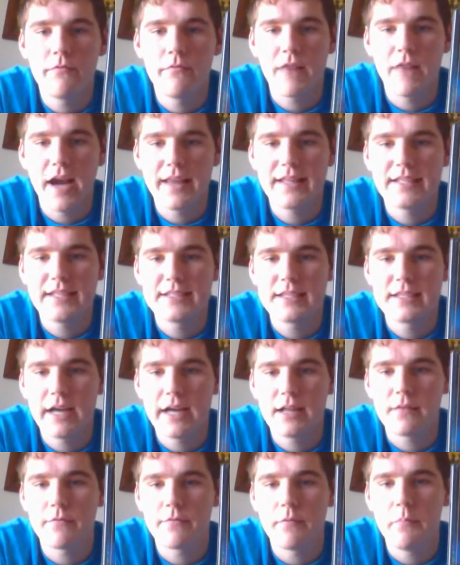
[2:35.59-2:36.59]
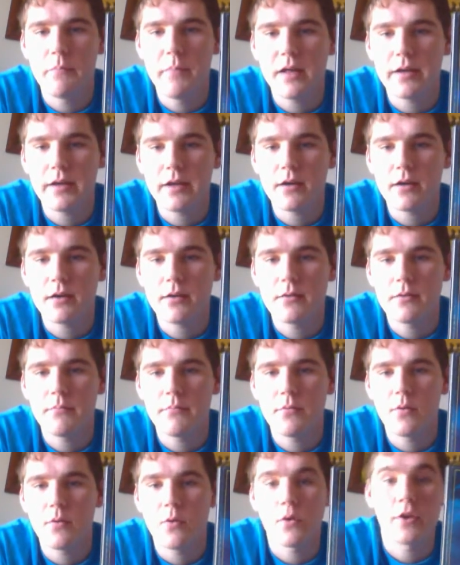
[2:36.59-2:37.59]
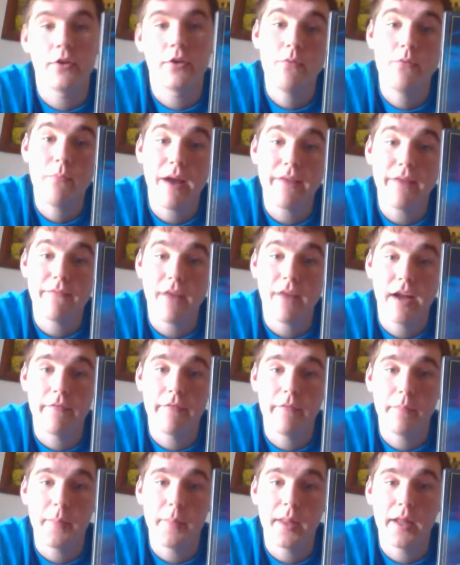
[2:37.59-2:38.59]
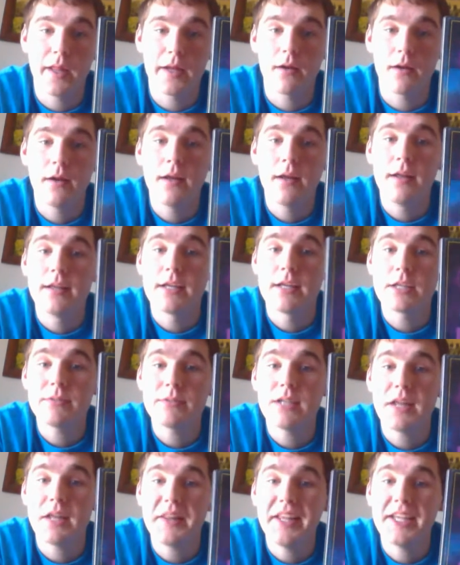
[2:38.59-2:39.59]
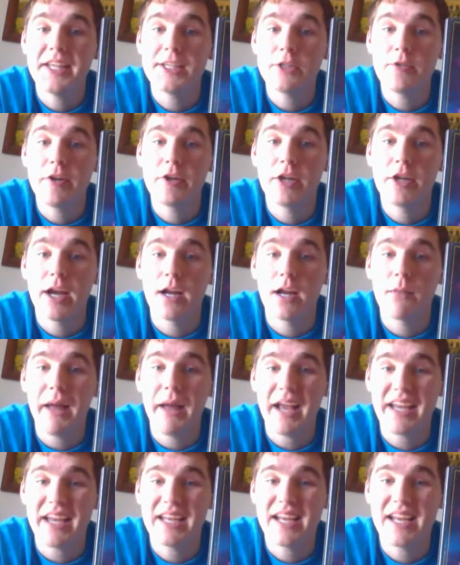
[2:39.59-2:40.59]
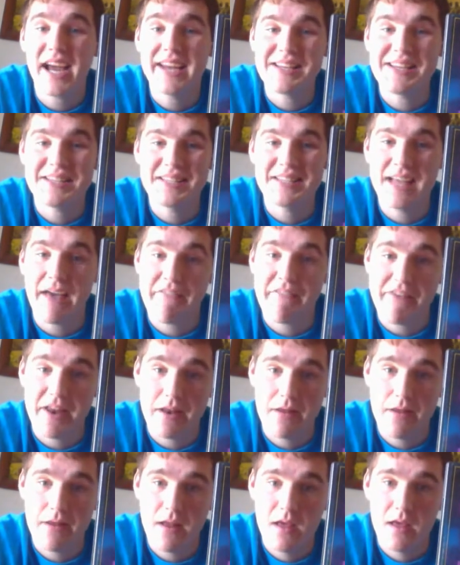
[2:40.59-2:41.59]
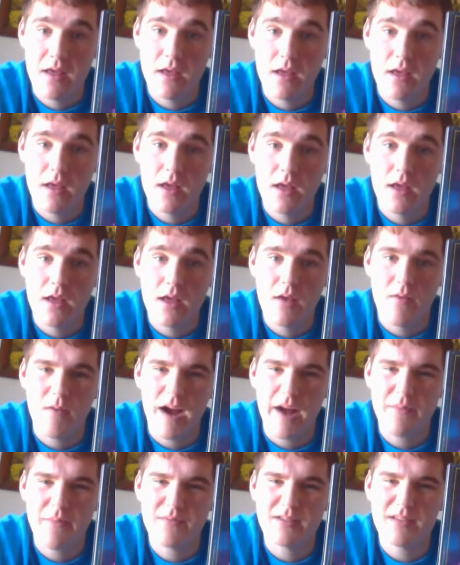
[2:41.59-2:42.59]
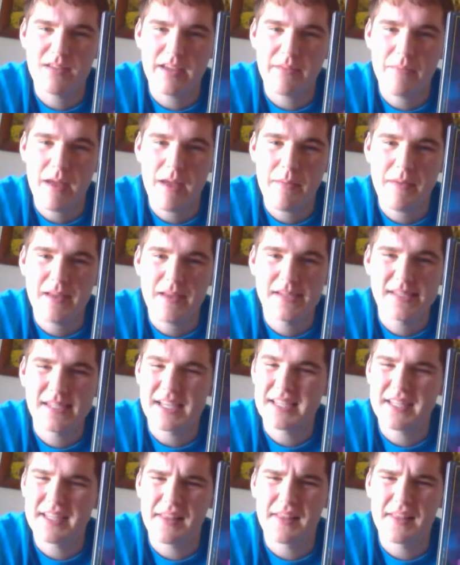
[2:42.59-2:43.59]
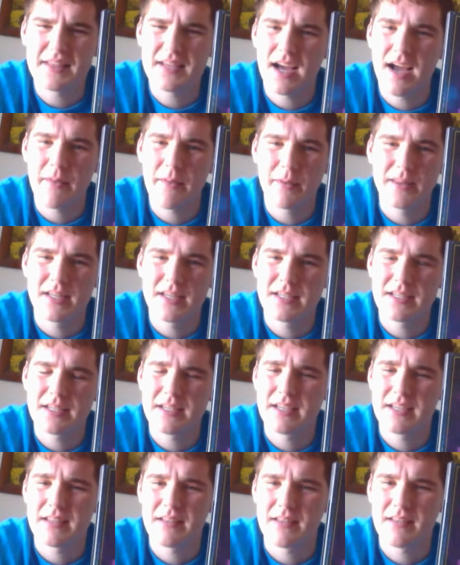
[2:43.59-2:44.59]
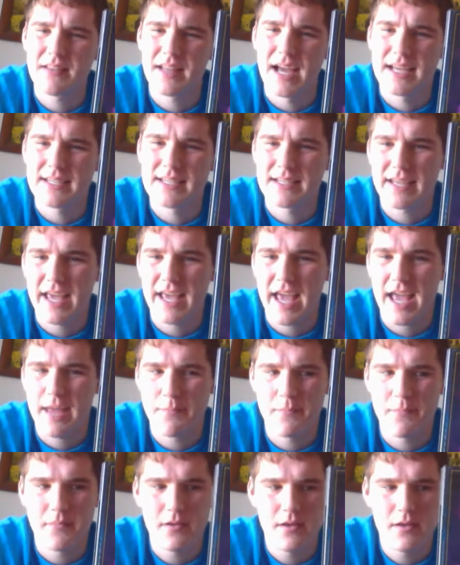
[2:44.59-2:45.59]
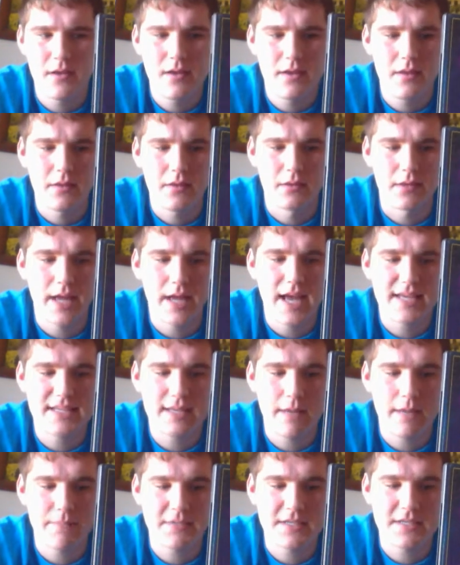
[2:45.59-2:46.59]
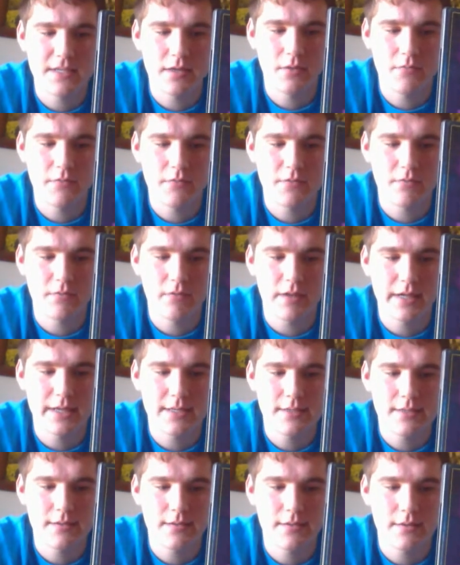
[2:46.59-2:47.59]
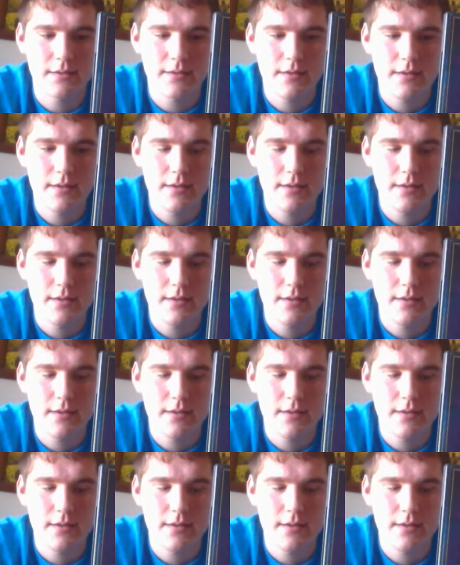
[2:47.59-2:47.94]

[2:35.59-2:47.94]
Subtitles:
find this title familiar, or you might find it familiar. This was on the History Channel back in '97. I was like maybe 6 at the time when this last came. The last episode was released,